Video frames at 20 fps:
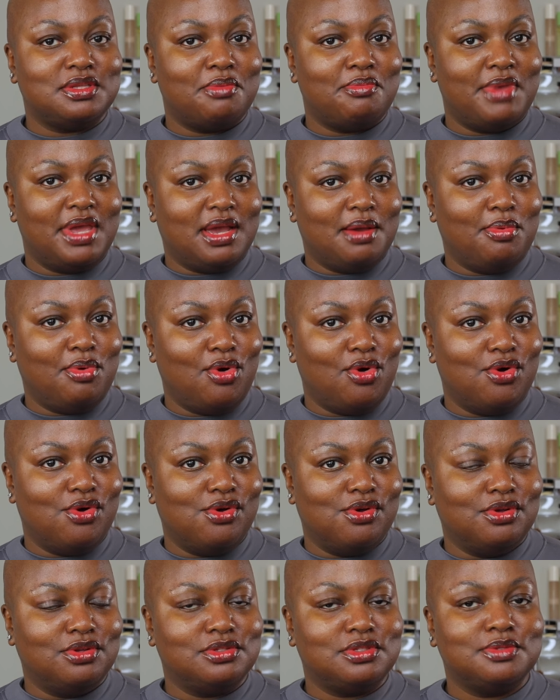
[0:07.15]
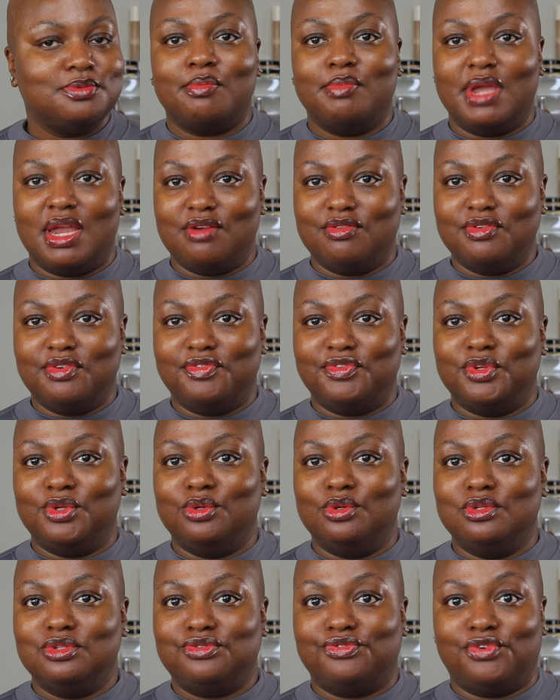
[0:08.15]
makeup hauls, makeup
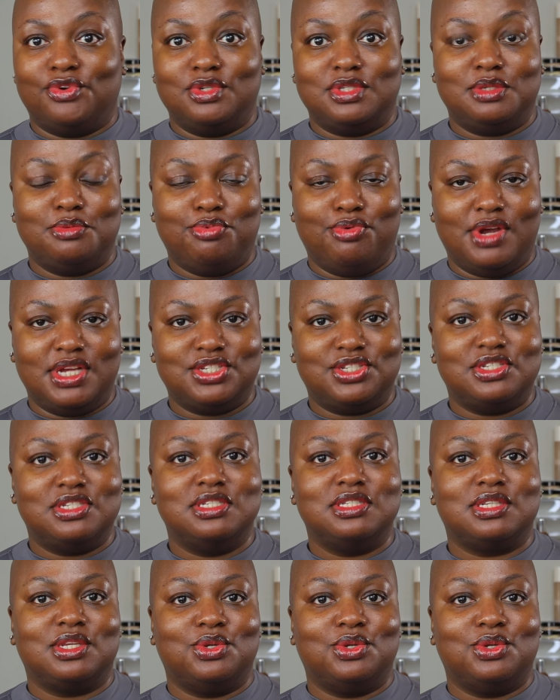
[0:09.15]
reviews, first impressions,